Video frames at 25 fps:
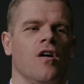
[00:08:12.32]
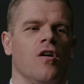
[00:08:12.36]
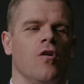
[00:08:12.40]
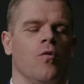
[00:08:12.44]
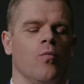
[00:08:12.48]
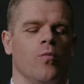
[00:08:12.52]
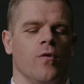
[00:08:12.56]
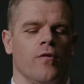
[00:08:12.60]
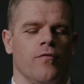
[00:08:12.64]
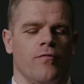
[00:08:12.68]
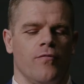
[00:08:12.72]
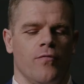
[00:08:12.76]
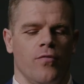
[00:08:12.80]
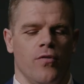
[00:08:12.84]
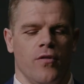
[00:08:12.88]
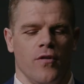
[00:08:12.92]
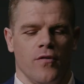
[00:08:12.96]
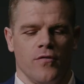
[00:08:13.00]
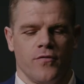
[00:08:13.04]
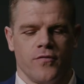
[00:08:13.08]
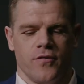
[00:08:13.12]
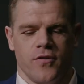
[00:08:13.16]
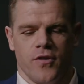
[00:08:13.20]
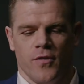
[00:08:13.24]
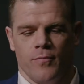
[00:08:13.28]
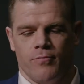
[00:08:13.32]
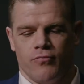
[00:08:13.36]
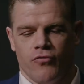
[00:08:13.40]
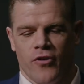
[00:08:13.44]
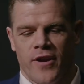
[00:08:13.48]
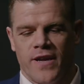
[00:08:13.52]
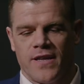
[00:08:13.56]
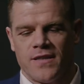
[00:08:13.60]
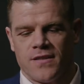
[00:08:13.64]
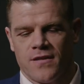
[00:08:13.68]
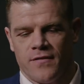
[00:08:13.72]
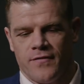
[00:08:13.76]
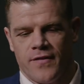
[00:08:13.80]
with the, the
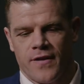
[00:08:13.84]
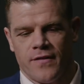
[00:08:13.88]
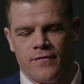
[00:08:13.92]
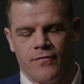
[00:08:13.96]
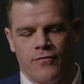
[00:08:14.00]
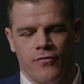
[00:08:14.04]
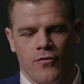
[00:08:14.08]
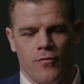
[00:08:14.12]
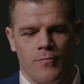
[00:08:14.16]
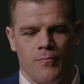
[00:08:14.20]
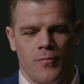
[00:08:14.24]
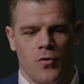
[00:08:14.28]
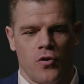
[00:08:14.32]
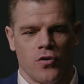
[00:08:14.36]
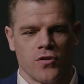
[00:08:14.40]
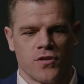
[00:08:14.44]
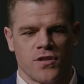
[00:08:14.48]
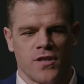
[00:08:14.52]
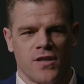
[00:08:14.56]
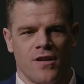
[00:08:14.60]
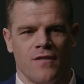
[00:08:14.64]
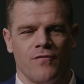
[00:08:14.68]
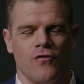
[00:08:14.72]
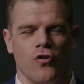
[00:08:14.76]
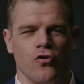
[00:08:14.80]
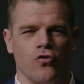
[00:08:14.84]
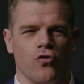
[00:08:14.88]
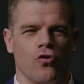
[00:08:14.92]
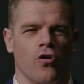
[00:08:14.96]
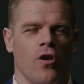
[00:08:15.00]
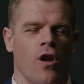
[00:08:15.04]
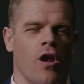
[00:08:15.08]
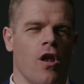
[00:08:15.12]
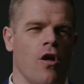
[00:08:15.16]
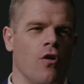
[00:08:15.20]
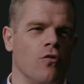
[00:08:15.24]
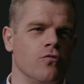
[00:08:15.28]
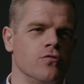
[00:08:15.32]
breaks I've had from boxing. I've not done
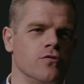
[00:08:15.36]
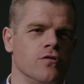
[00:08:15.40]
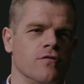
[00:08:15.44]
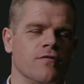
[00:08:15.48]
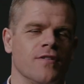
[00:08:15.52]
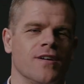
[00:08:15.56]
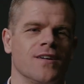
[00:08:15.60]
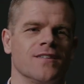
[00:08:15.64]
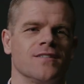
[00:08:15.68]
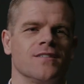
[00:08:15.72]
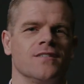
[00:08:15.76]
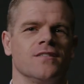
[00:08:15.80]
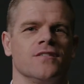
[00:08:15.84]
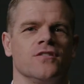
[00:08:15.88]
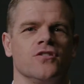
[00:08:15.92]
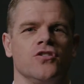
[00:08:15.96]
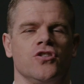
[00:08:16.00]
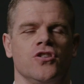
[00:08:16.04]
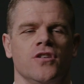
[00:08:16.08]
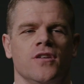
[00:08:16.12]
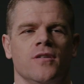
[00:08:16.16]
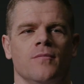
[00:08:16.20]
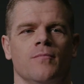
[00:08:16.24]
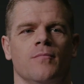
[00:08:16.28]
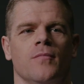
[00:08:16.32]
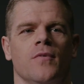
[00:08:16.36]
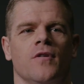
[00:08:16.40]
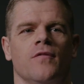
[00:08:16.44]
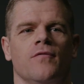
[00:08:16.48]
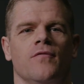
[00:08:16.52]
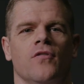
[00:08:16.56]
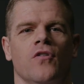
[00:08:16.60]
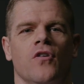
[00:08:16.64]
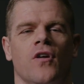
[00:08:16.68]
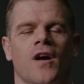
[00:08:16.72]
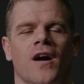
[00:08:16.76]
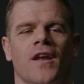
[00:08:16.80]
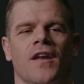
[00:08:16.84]
loads of rounds in the gym. I've
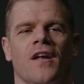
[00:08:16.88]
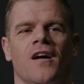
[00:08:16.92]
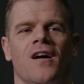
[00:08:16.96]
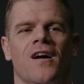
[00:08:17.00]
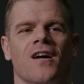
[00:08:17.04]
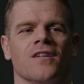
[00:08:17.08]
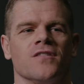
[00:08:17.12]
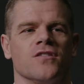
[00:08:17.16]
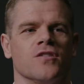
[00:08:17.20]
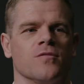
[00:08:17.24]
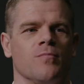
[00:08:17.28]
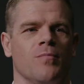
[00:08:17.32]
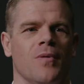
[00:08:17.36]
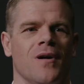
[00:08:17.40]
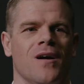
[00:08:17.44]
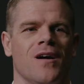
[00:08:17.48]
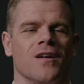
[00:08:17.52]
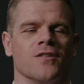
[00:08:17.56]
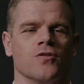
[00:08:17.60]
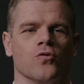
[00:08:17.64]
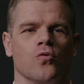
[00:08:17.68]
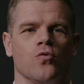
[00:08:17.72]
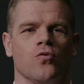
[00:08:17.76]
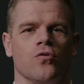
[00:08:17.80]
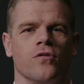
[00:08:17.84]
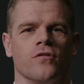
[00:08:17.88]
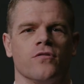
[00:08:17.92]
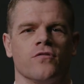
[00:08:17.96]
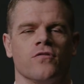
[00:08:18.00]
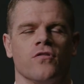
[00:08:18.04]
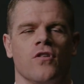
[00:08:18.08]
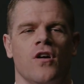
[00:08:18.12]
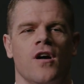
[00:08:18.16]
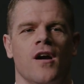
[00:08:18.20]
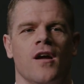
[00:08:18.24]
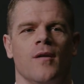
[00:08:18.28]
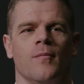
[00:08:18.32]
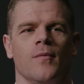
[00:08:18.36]
not had hard spars all the
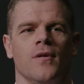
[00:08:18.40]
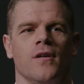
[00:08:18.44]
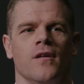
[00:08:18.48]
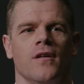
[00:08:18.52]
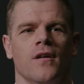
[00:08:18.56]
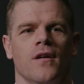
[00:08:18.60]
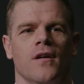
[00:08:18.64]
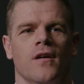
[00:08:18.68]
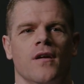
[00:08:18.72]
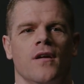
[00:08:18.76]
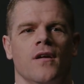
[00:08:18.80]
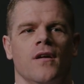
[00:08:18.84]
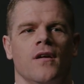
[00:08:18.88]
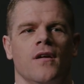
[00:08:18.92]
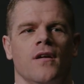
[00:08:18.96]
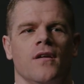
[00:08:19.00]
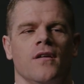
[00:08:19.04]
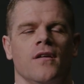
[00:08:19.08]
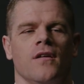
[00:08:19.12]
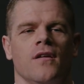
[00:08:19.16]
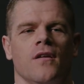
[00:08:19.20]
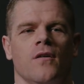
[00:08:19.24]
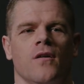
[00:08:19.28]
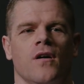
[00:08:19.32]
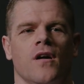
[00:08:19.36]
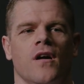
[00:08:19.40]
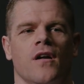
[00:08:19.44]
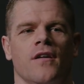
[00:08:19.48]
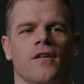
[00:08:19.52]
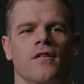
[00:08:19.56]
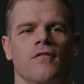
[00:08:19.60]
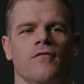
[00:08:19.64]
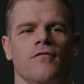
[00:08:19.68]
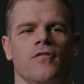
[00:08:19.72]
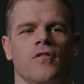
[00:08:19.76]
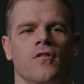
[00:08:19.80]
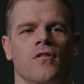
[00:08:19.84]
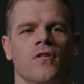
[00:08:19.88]
time. And, you know, I
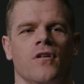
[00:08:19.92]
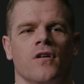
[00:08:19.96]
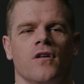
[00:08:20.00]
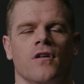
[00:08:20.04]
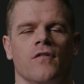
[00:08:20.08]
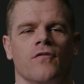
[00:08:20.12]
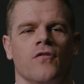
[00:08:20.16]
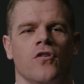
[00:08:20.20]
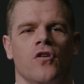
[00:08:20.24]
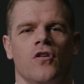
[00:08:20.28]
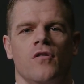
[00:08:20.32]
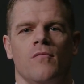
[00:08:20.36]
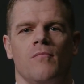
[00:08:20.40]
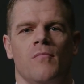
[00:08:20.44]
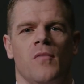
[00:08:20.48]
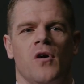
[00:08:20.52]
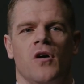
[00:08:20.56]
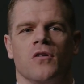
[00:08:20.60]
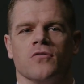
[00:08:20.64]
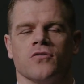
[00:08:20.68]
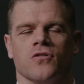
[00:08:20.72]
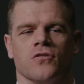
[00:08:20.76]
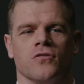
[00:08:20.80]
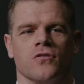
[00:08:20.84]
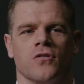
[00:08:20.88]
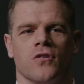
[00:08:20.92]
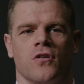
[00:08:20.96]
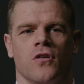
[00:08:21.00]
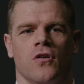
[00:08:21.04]
don't feel like I've got miles on the